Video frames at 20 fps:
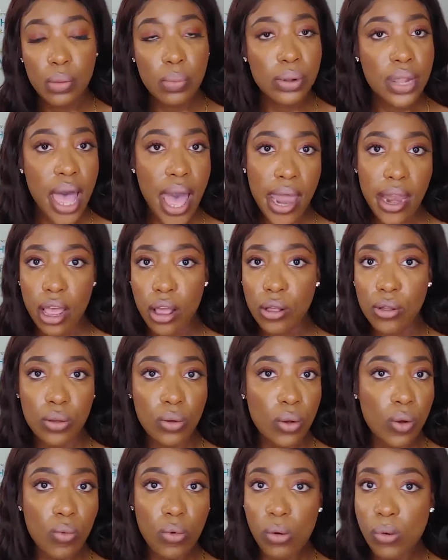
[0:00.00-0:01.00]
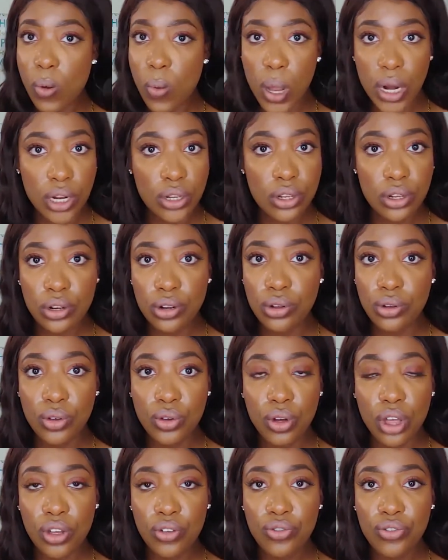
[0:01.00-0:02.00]
plan out what we wanted to do
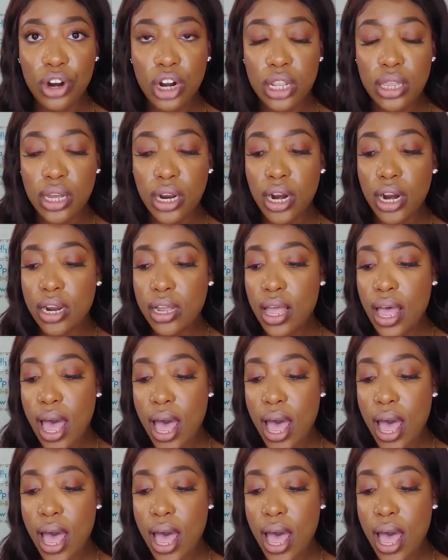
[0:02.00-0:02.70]
going further.